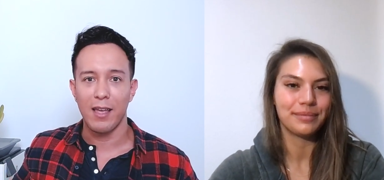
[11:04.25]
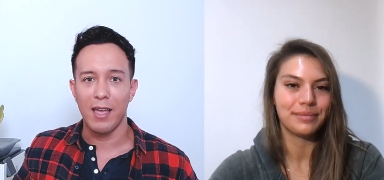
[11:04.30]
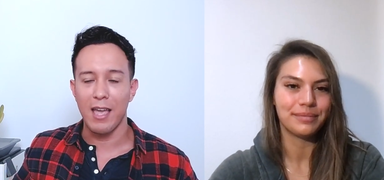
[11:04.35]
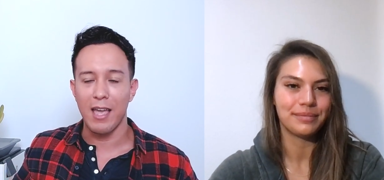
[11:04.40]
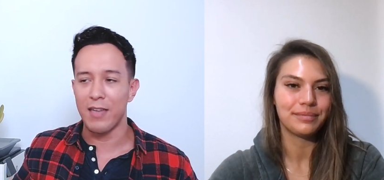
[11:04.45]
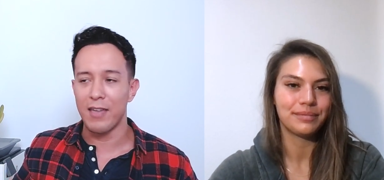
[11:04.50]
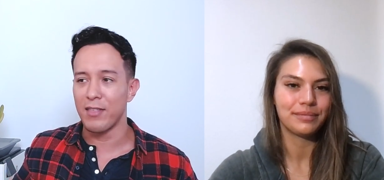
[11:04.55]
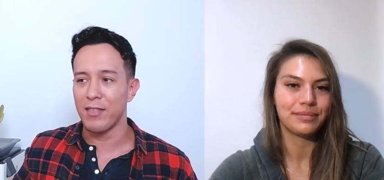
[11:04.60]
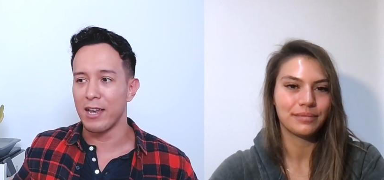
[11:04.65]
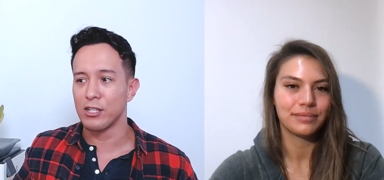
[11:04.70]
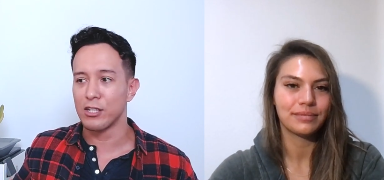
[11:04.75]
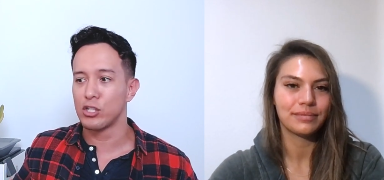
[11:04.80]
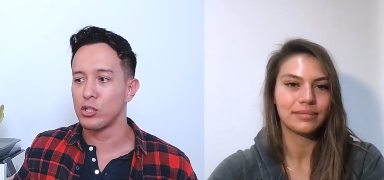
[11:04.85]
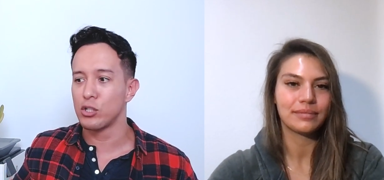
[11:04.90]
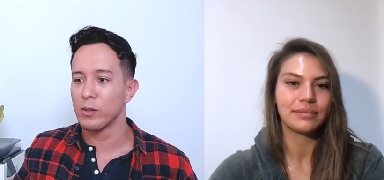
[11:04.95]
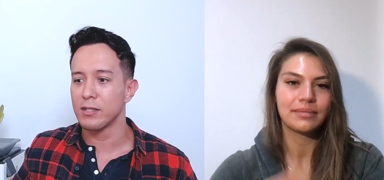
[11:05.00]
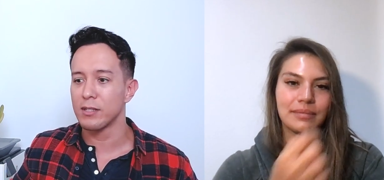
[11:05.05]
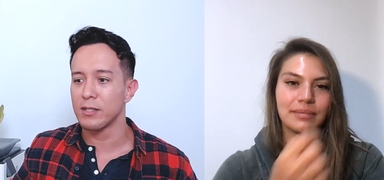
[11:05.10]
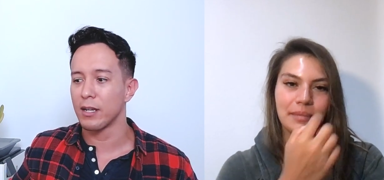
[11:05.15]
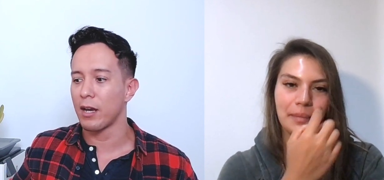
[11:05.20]
Speaker 1: And then as soon
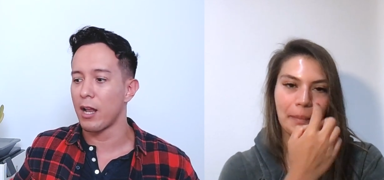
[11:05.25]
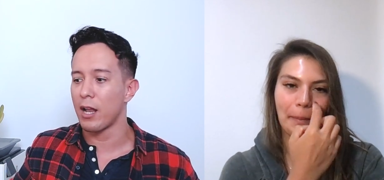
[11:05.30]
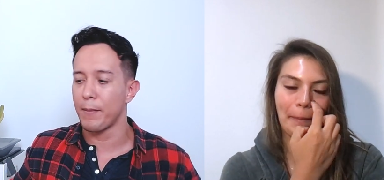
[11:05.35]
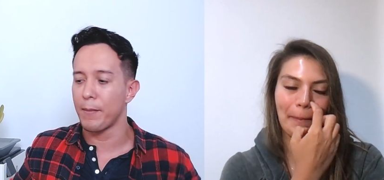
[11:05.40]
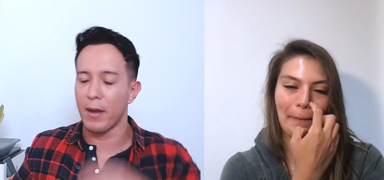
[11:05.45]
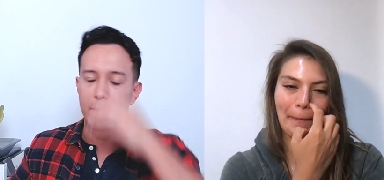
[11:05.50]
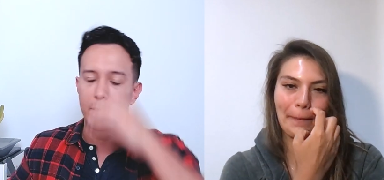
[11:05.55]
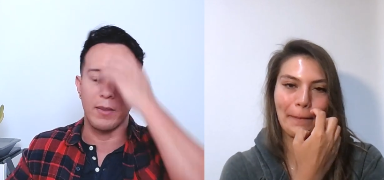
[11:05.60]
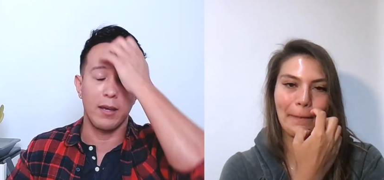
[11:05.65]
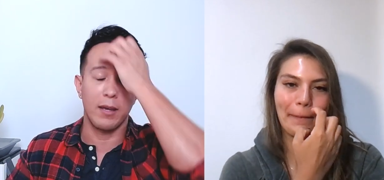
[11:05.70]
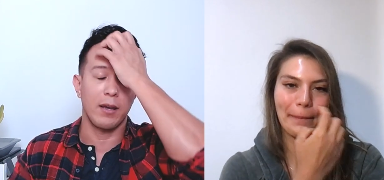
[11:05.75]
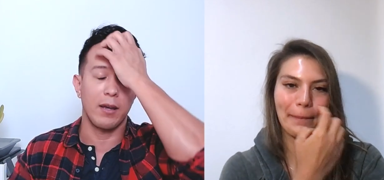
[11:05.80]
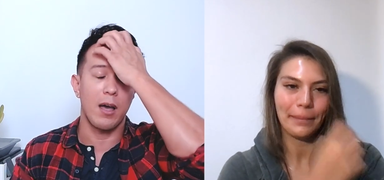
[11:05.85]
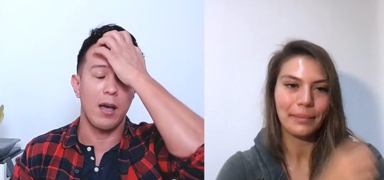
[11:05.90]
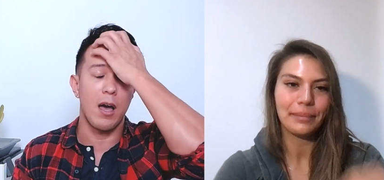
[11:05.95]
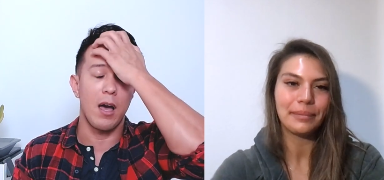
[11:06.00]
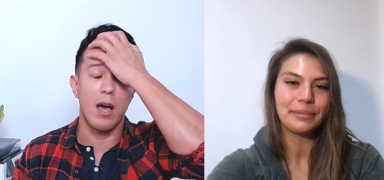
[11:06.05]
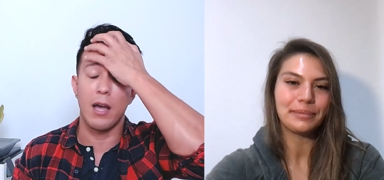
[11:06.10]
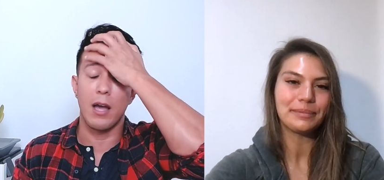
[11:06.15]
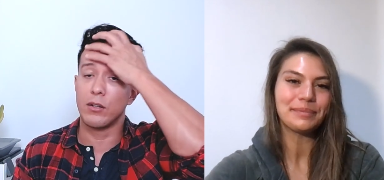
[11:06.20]
as I got up, I'd be like,
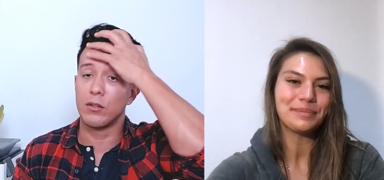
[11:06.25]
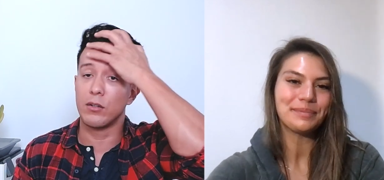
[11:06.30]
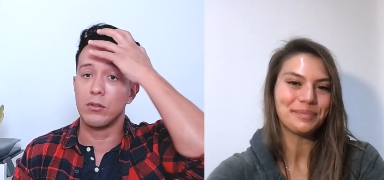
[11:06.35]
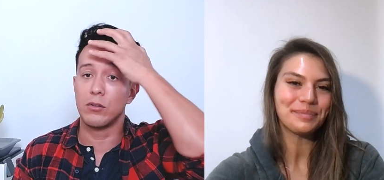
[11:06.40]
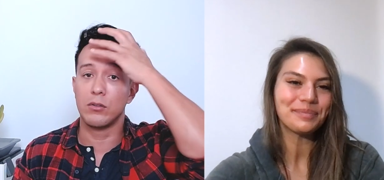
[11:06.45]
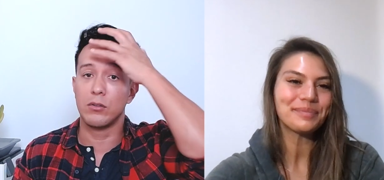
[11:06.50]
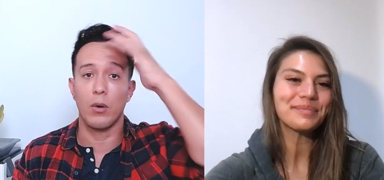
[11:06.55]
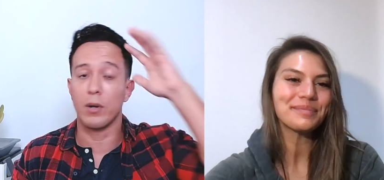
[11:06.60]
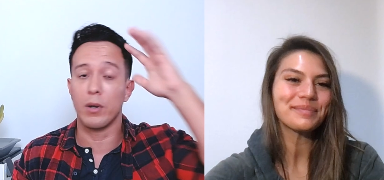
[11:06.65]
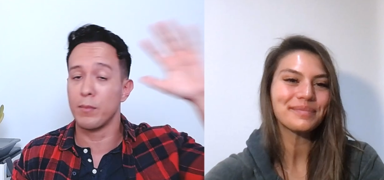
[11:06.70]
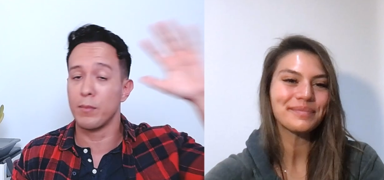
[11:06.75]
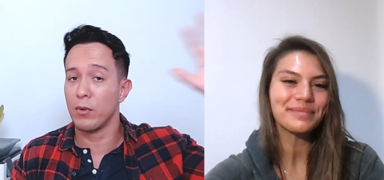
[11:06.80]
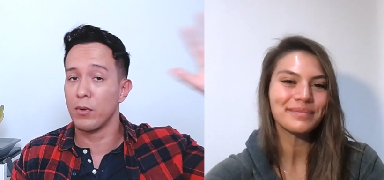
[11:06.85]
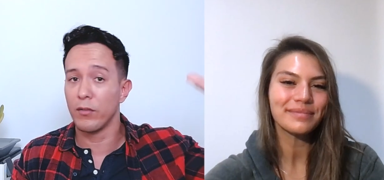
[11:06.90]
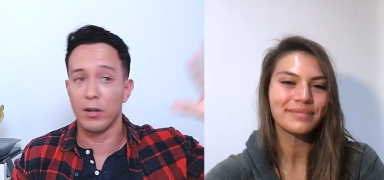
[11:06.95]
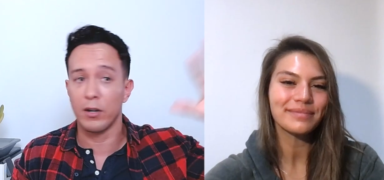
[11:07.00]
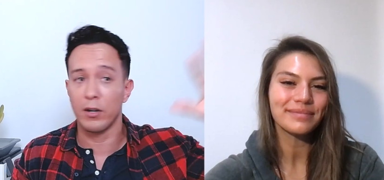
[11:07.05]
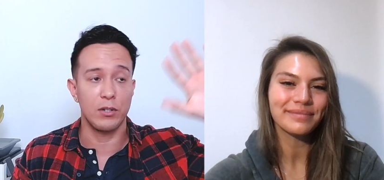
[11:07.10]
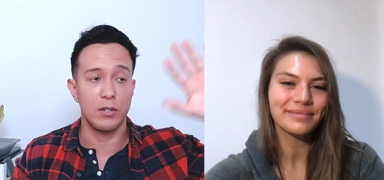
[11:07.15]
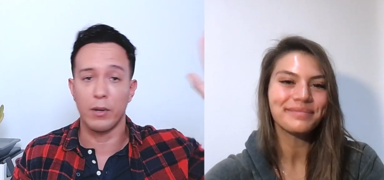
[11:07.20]
I don't want to move. I
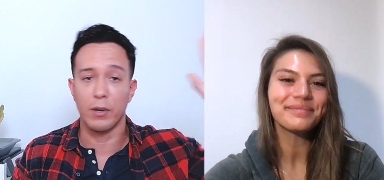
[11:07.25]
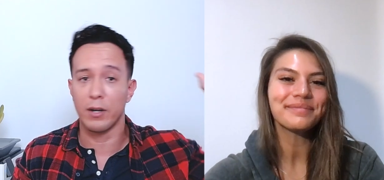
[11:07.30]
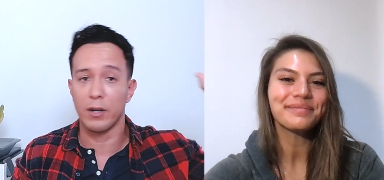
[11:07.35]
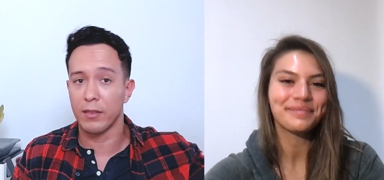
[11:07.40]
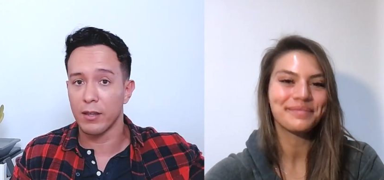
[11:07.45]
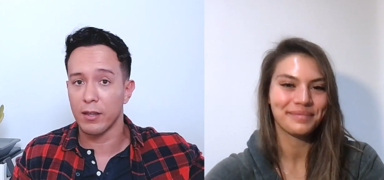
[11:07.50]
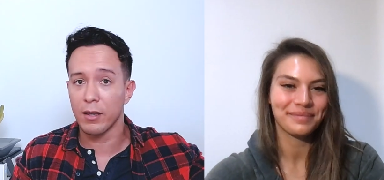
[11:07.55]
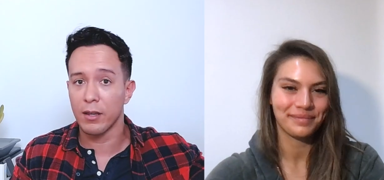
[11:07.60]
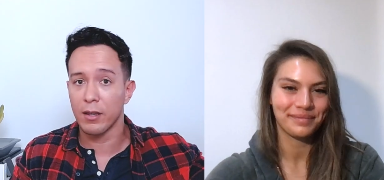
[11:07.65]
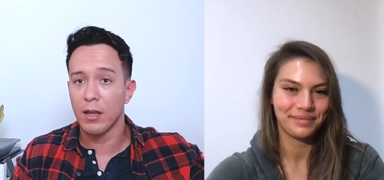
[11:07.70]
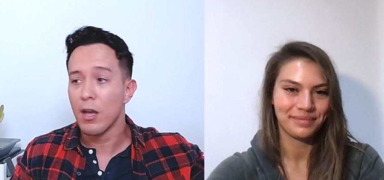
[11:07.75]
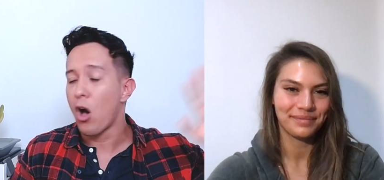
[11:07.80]
don't want to do anything.